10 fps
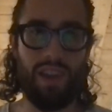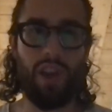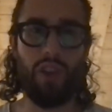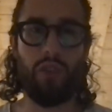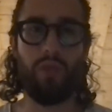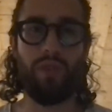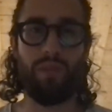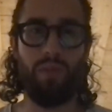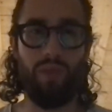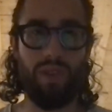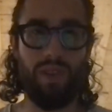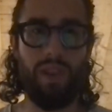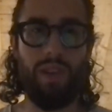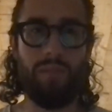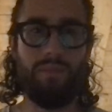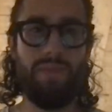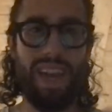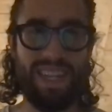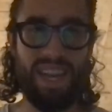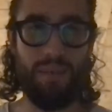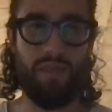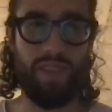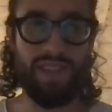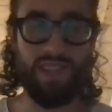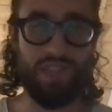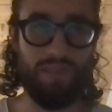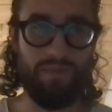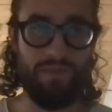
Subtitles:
to support that type of decision.